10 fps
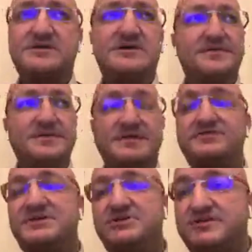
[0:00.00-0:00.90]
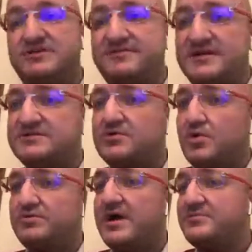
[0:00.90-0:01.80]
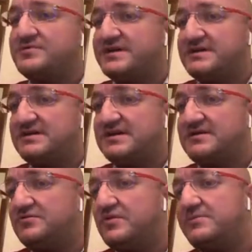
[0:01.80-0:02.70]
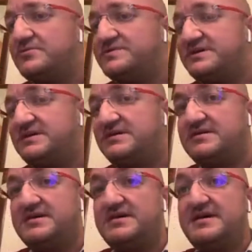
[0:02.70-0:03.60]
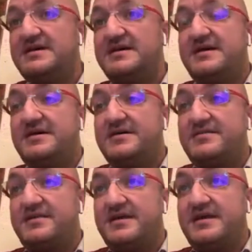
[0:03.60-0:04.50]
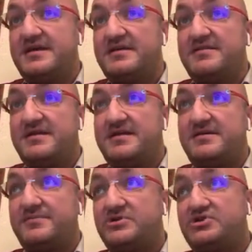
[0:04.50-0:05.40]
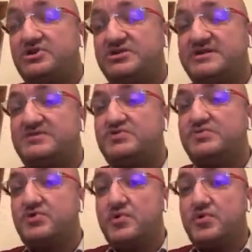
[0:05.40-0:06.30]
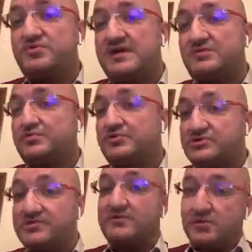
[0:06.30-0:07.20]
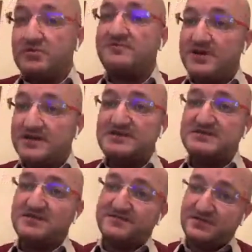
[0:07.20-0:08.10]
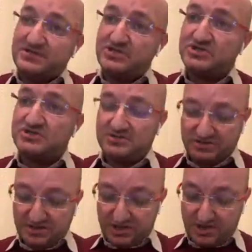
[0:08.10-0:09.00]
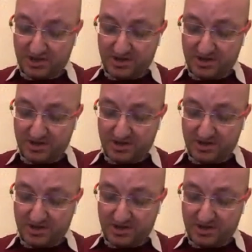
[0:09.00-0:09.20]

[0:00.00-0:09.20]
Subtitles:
there was an association in France called Wine Mosaic, and Wine Mosaic, their mission is to promote and to preserve the local varieties of each